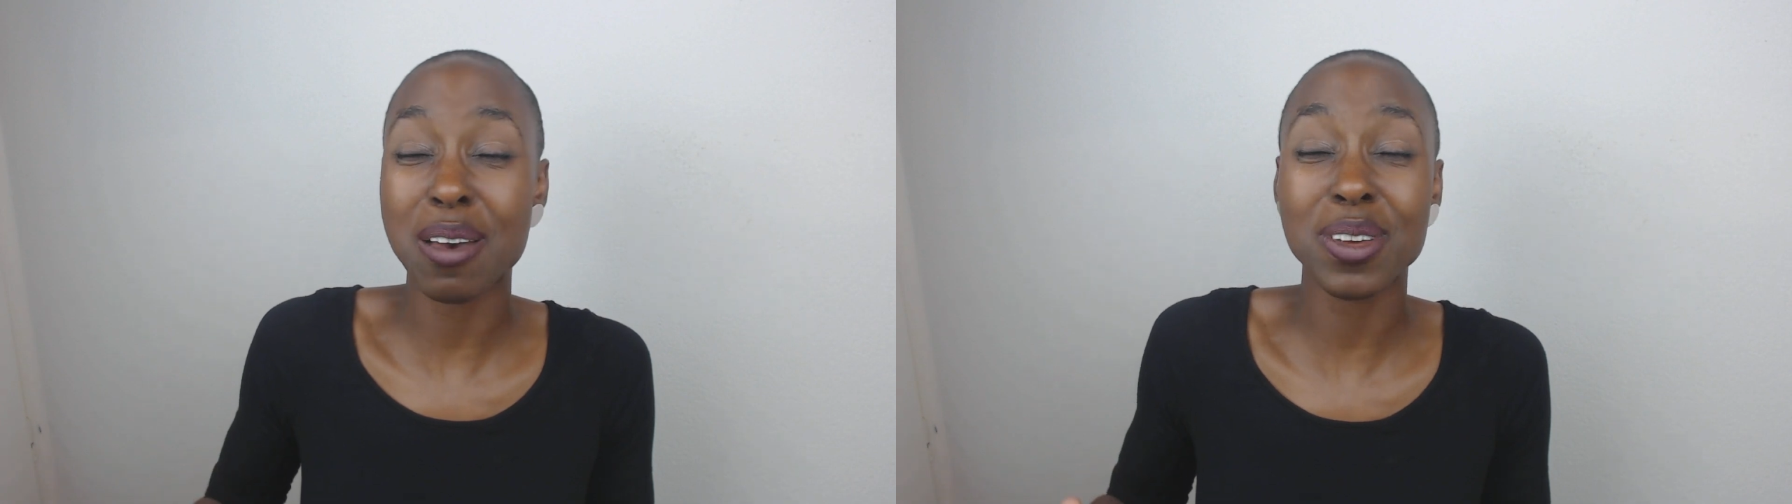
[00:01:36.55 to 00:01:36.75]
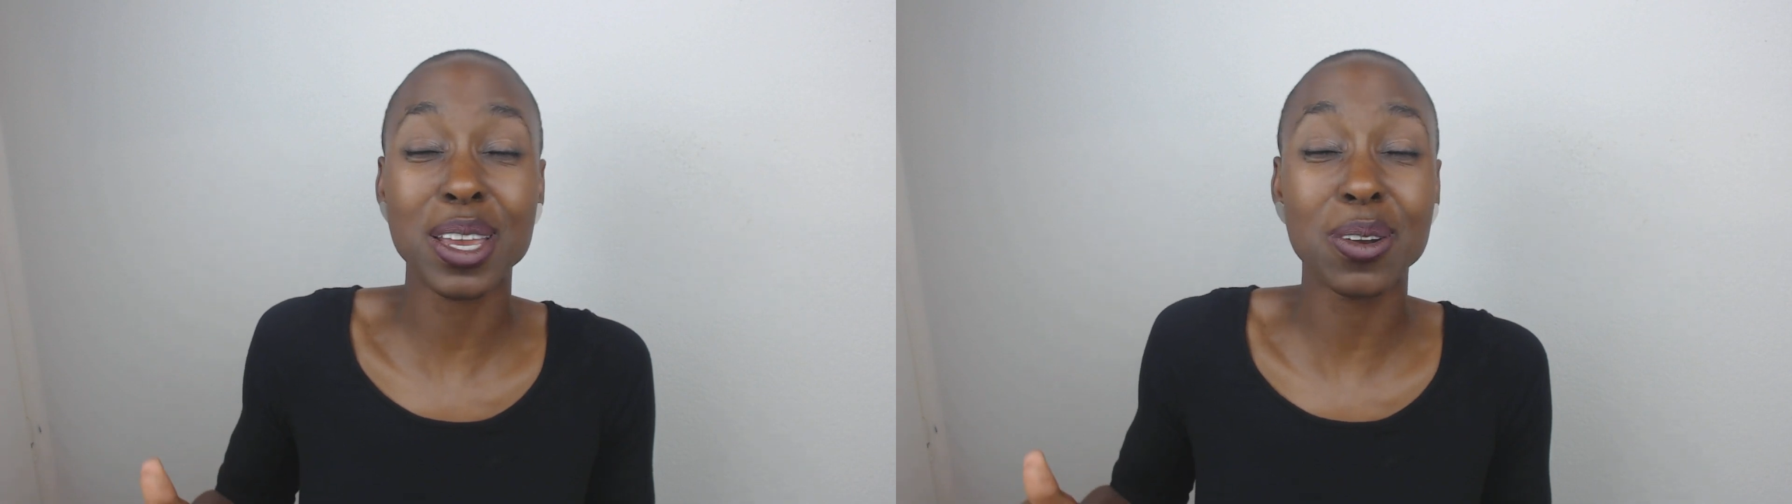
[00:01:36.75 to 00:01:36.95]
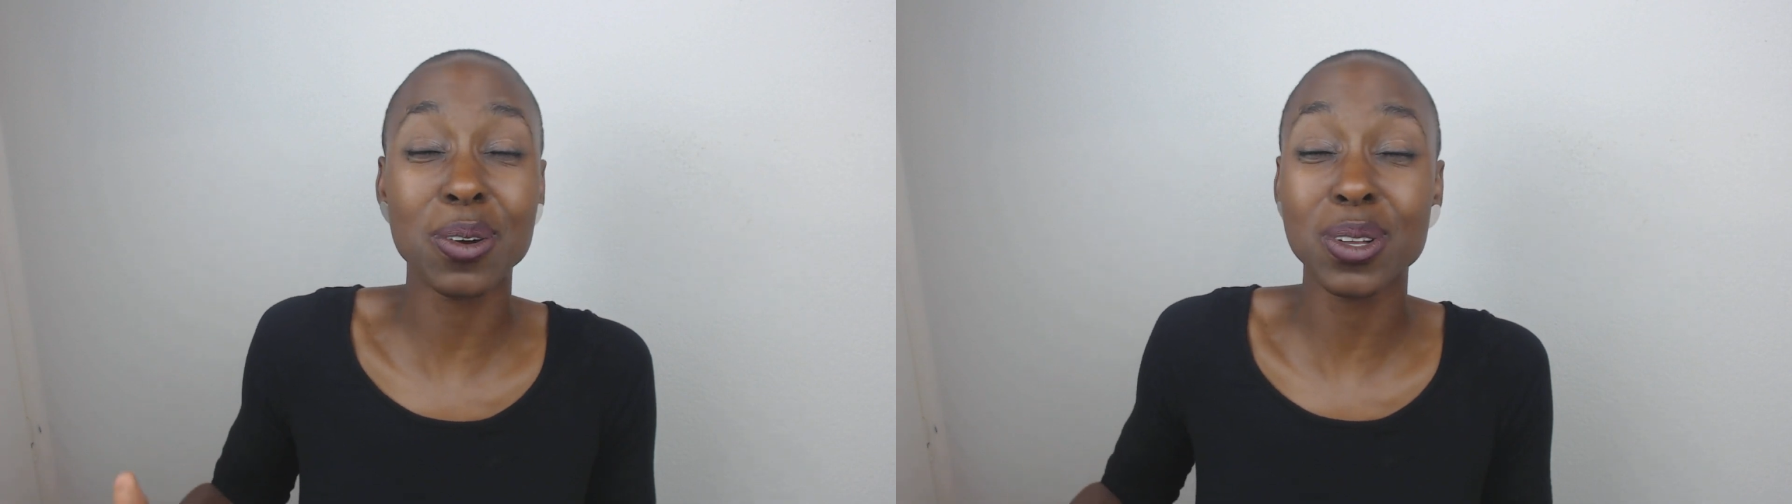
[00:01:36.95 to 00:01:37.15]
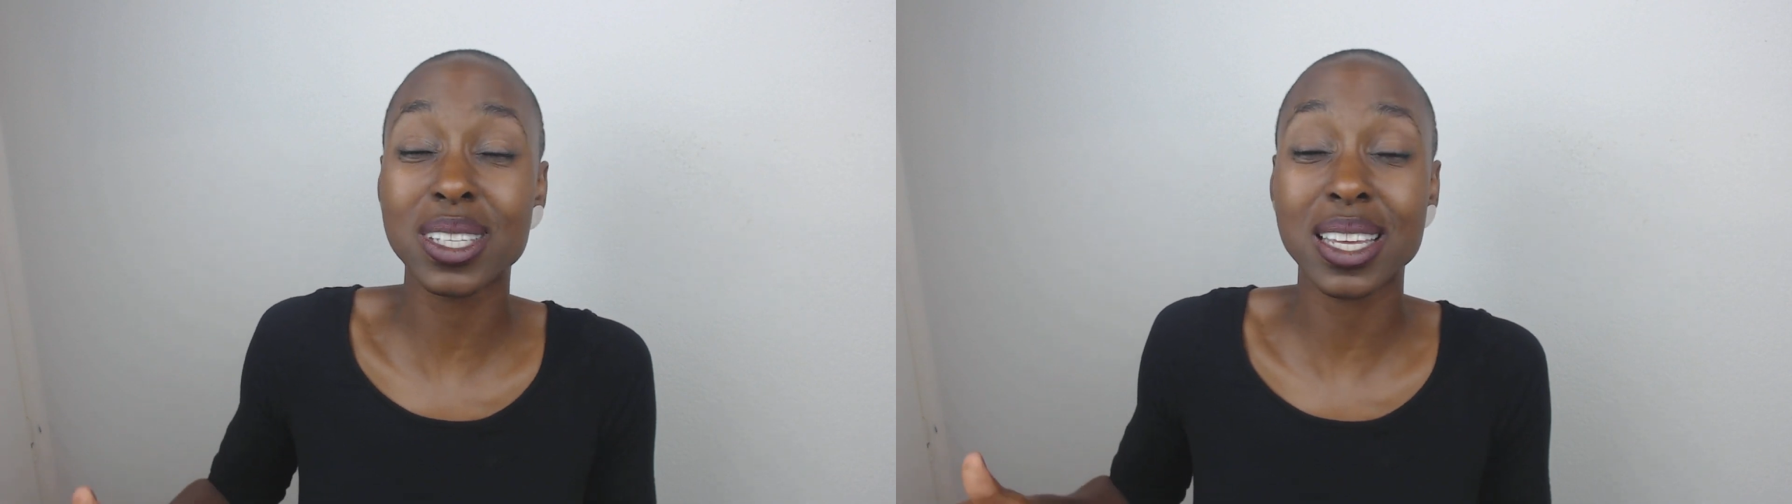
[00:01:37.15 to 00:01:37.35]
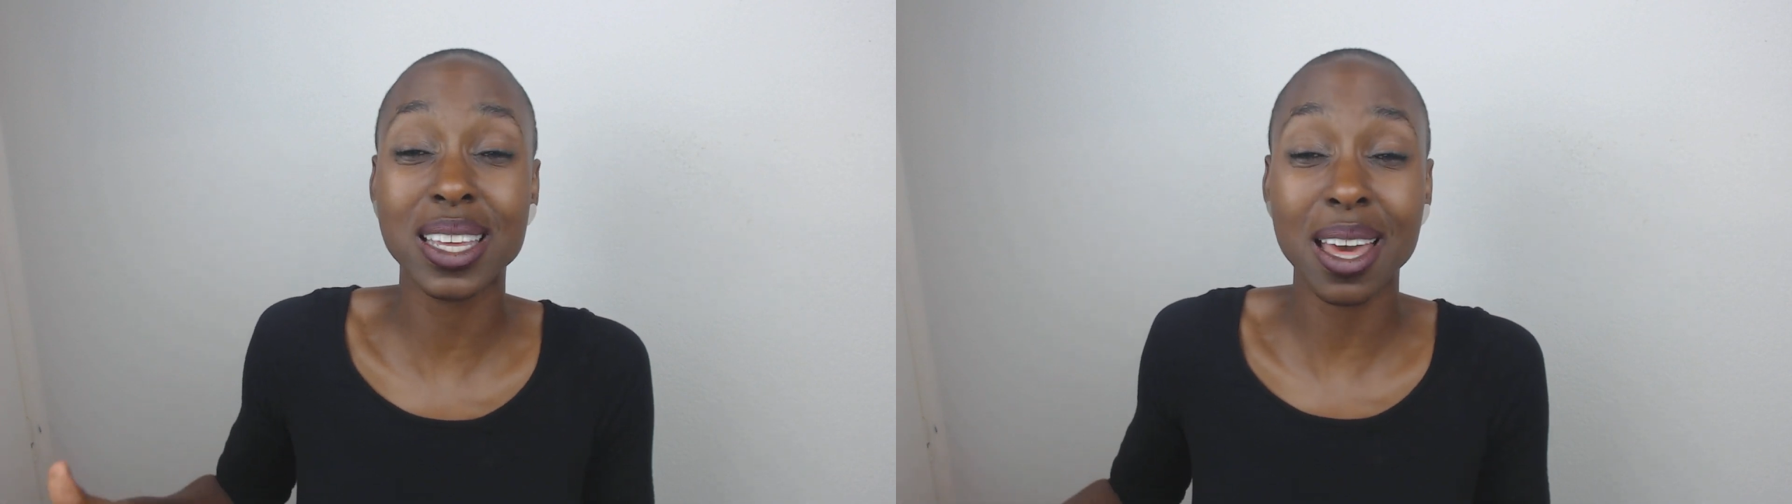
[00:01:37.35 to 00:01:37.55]
having it
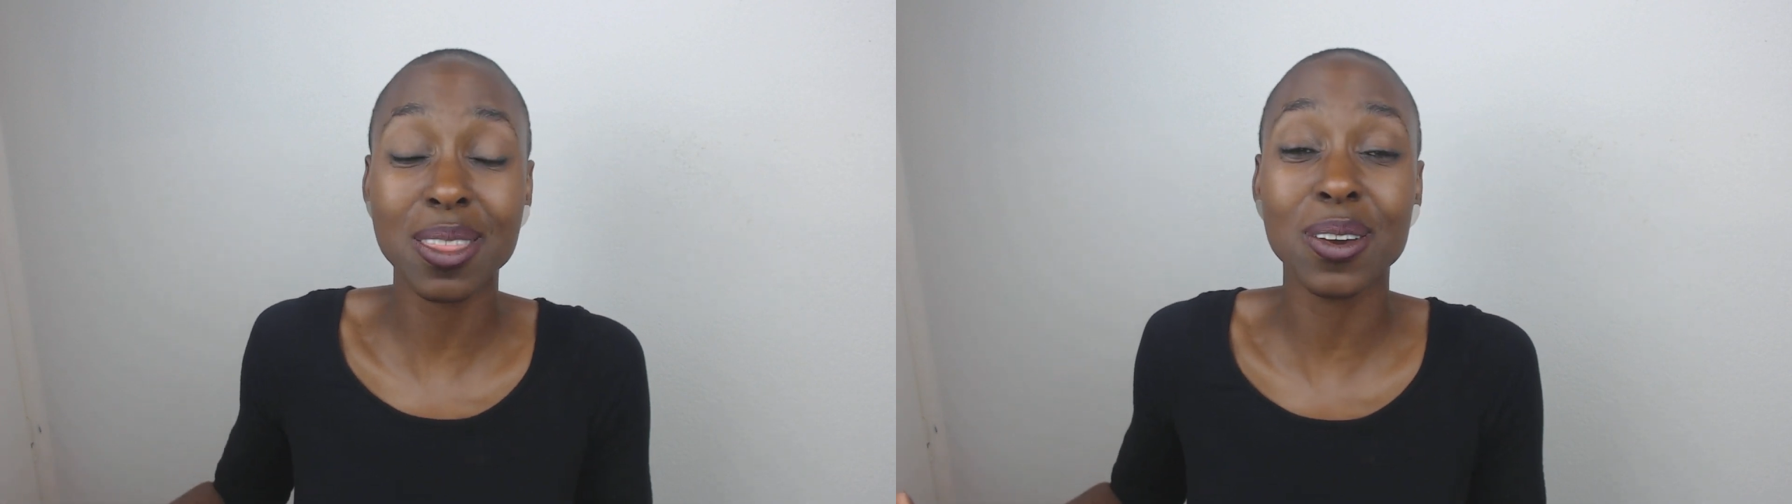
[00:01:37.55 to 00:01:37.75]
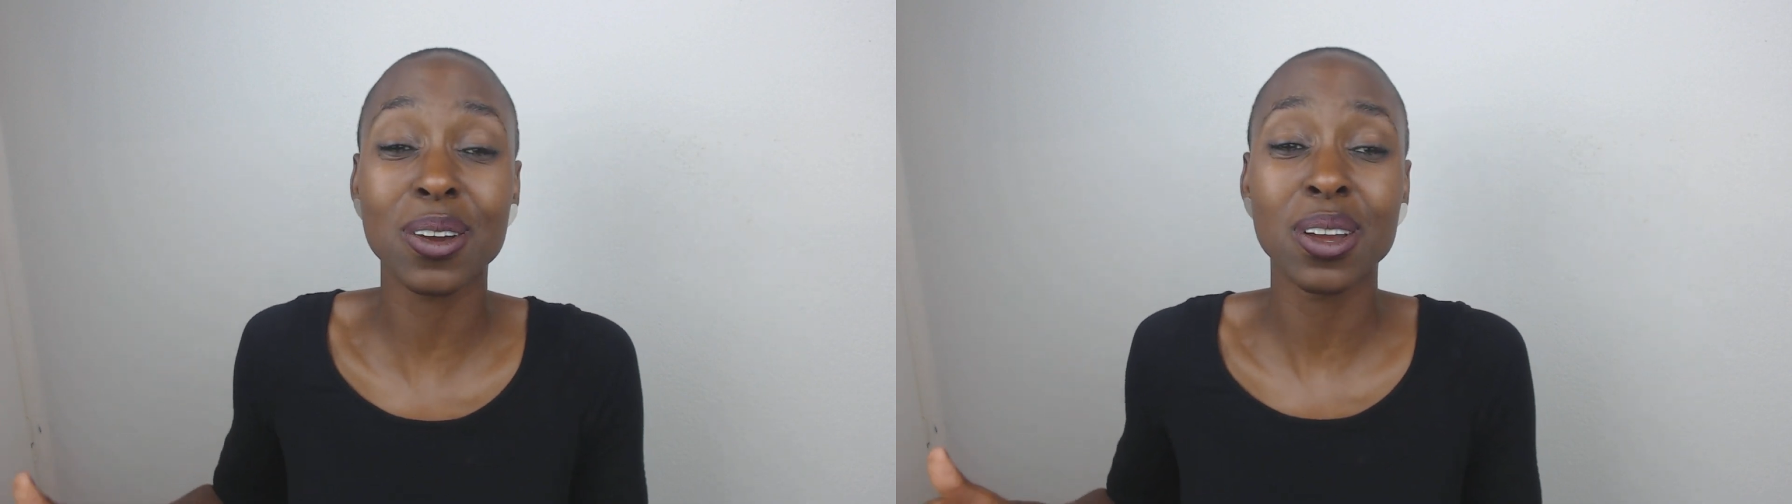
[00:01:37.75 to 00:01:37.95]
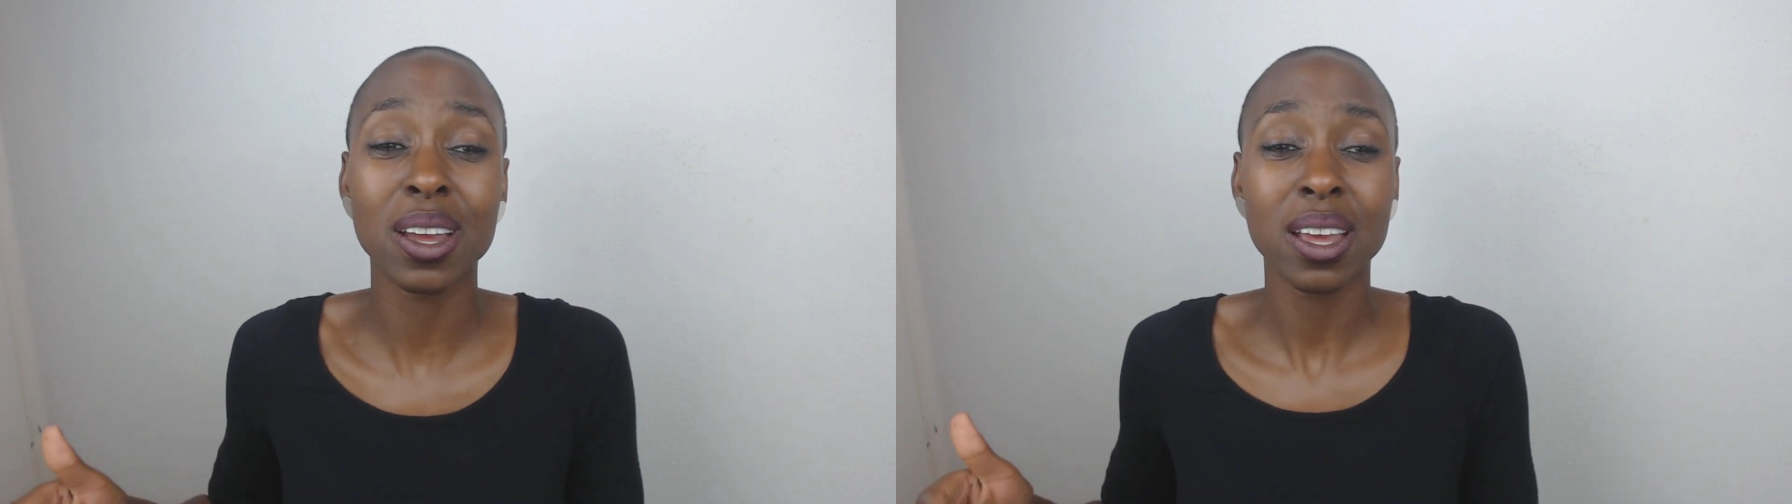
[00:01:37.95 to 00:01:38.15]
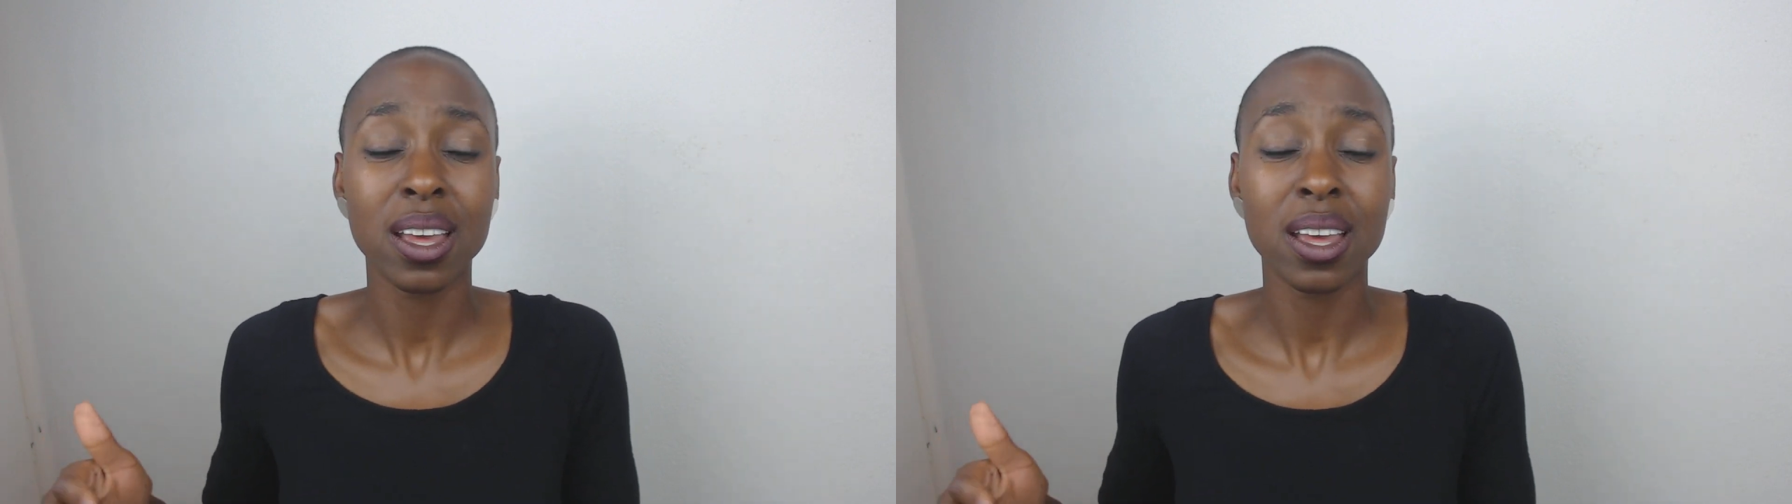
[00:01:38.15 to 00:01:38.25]
all together,